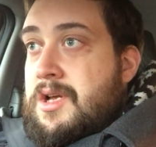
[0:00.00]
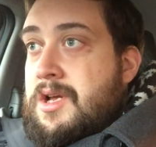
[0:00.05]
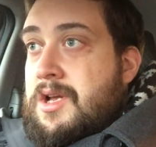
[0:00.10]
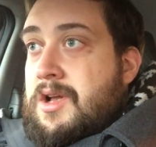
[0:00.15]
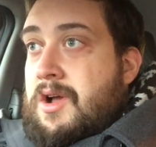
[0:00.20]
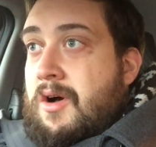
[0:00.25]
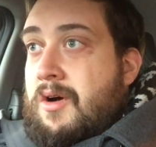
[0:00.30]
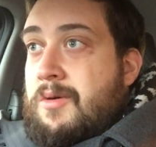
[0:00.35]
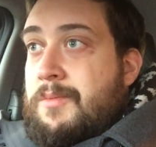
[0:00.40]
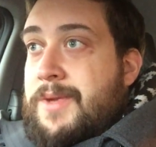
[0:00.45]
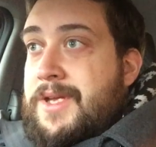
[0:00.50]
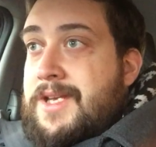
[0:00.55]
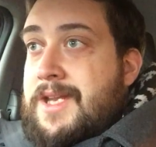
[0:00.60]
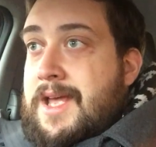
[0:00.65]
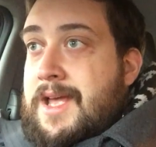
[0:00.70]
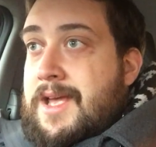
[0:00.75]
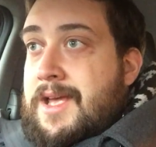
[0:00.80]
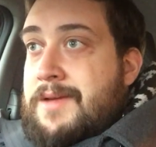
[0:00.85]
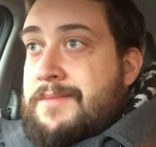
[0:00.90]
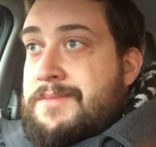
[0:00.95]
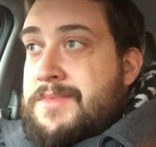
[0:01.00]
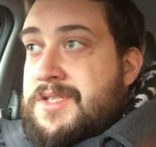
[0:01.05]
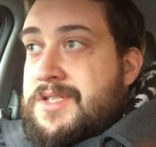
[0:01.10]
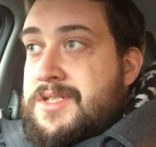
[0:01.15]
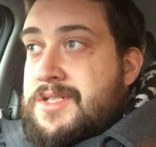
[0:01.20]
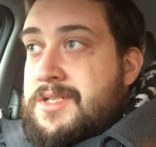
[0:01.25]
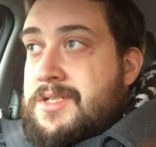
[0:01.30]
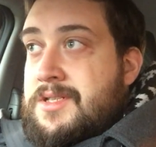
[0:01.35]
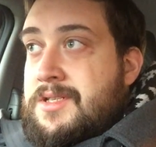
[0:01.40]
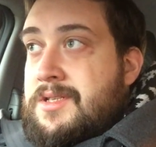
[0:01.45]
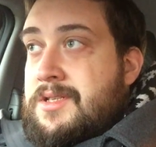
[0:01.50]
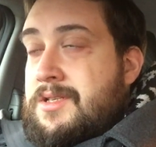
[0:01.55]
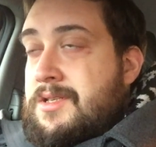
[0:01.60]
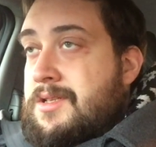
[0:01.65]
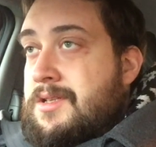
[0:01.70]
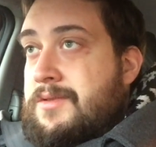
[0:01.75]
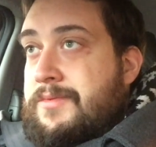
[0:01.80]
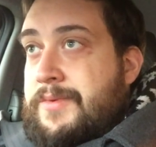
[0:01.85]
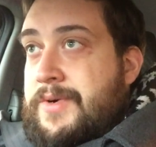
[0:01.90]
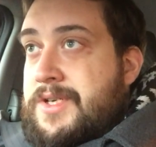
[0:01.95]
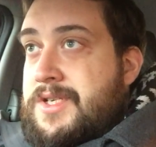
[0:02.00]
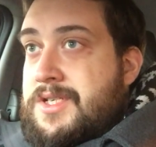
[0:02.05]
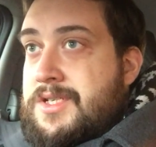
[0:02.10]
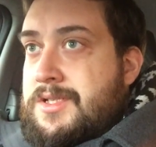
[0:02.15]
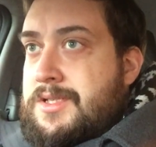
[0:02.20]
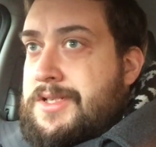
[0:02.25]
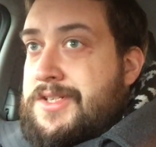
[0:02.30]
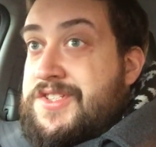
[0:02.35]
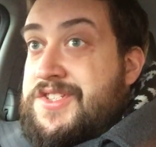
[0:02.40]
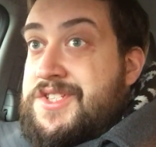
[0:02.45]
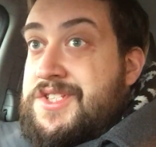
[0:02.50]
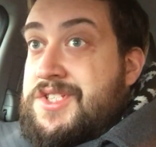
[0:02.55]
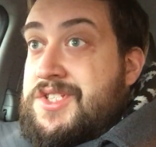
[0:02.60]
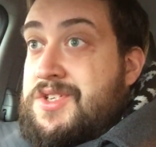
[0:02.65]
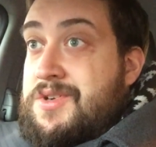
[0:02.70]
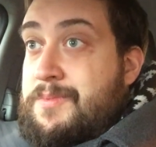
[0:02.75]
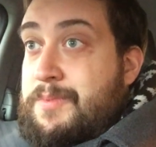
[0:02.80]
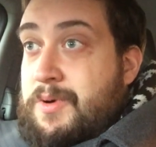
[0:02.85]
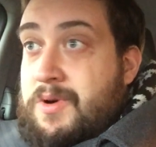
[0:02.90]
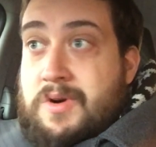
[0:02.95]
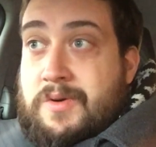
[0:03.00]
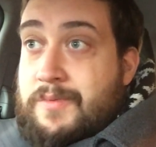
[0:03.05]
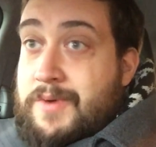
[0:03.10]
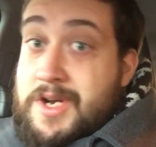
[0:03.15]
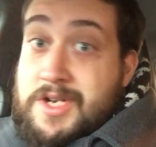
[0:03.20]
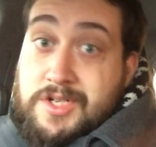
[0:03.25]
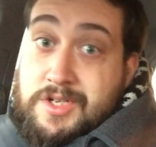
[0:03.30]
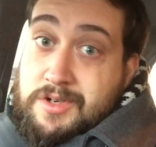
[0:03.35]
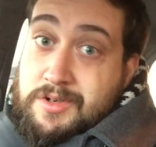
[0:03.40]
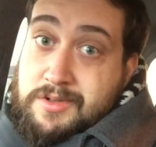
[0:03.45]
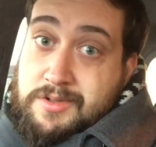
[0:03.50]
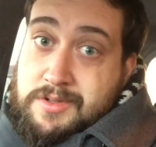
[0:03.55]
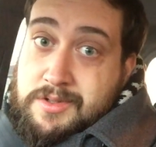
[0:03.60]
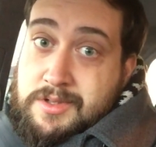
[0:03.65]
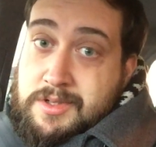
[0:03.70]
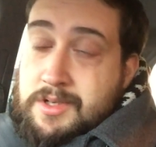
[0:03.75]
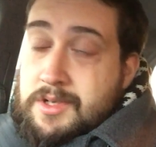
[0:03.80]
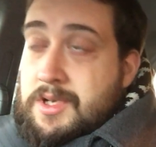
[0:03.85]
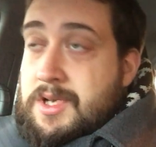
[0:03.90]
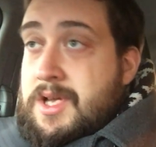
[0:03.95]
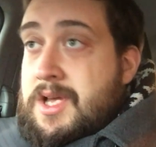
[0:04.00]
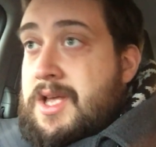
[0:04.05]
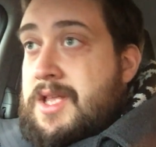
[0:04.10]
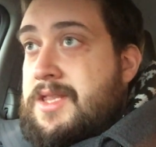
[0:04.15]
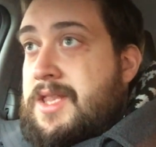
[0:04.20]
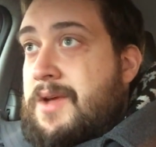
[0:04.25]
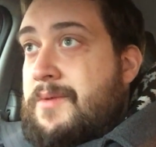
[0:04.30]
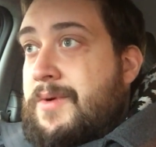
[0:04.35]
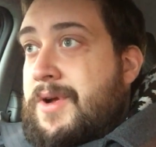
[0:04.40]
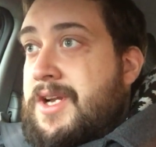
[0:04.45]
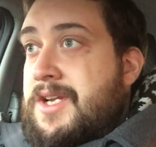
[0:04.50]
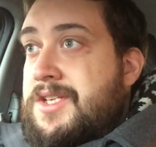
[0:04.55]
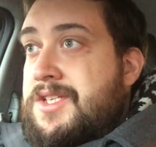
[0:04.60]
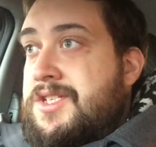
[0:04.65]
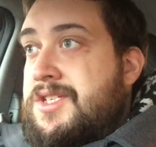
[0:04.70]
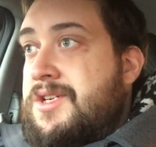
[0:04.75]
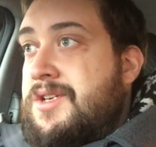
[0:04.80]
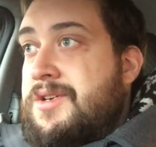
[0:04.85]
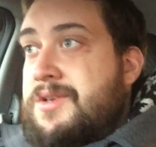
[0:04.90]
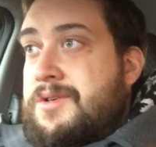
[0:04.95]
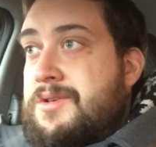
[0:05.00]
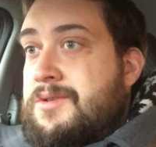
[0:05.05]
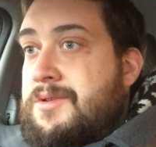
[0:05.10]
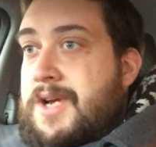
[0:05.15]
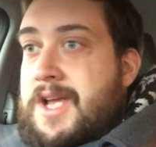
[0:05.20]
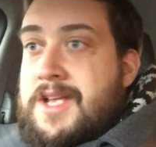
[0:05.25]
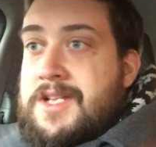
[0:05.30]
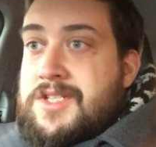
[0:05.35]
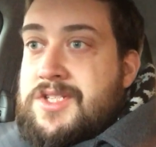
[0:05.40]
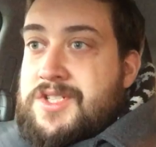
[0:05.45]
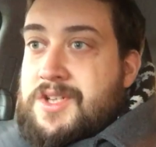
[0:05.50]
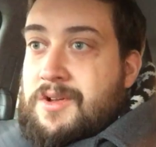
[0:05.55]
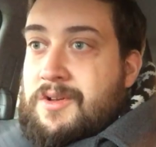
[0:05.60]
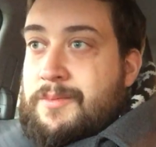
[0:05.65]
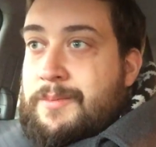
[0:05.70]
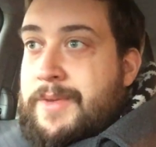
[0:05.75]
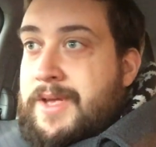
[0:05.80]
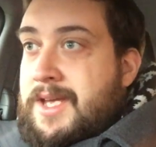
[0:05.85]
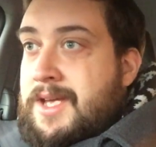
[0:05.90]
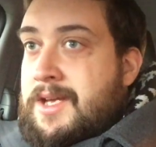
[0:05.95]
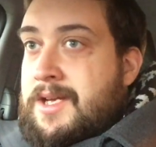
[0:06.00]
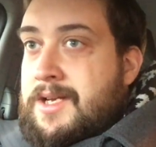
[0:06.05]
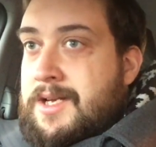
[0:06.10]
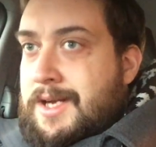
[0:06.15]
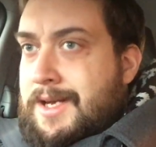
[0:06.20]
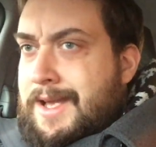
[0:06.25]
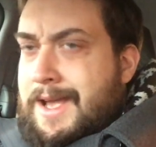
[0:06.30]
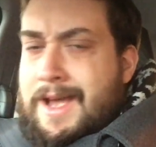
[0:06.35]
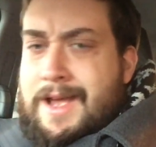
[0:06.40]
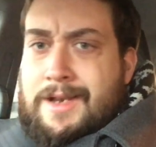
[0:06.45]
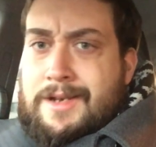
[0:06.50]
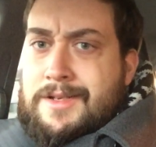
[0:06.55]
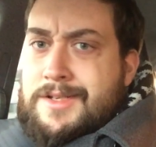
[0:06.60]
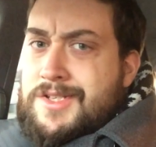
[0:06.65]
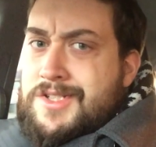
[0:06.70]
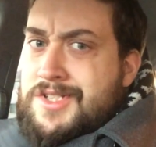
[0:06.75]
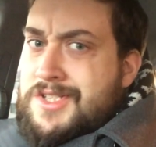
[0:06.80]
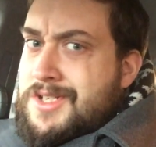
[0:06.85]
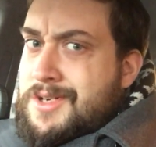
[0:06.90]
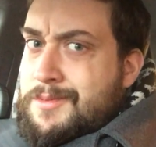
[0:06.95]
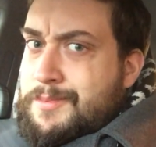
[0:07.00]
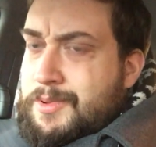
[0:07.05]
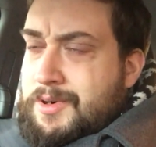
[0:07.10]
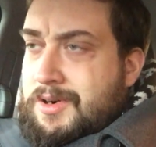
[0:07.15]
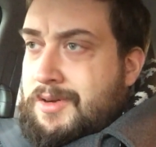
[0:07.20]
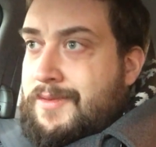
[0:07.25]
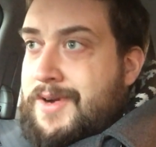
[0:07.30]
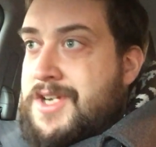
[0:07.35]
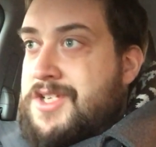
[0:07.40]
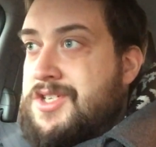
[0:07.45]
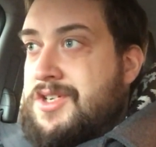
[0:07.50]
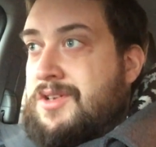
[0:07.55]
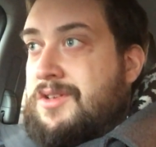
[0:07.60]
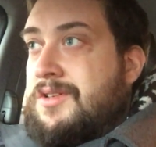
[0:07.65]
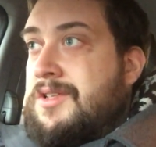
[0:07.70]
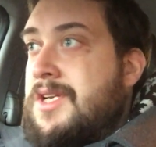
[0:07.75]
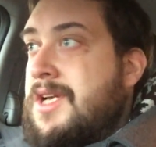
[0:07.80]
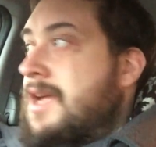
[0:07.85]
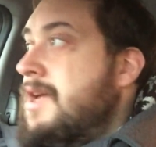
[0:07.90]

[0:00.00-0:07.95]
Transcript: call me names, which is super original. They wanted to insult me, again, super original.